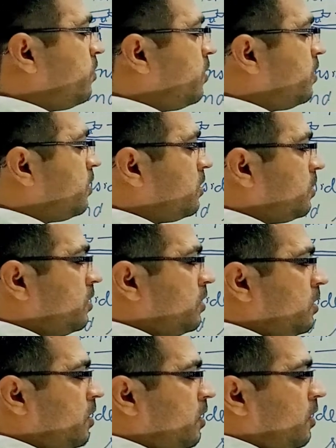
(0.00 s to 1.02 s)
what?
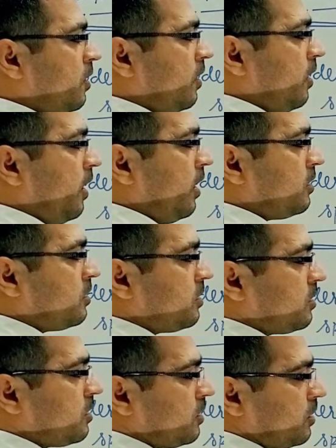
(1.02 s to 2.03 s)

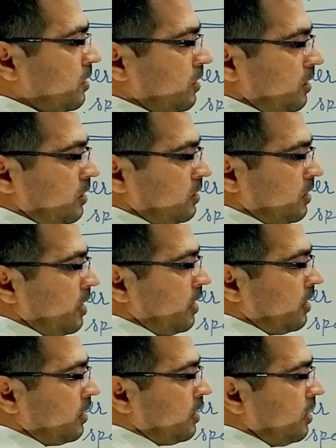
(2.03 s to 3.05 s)
X is
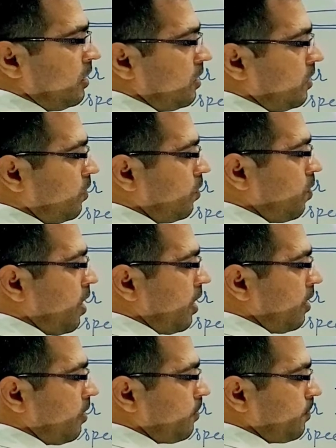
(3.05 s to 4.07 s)
greater than
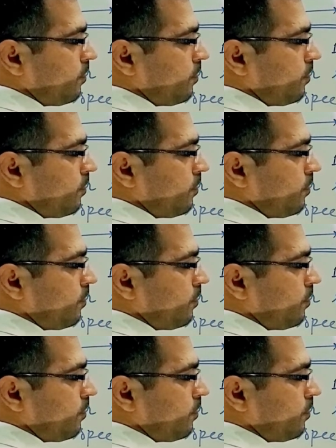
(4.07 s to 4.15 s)
y.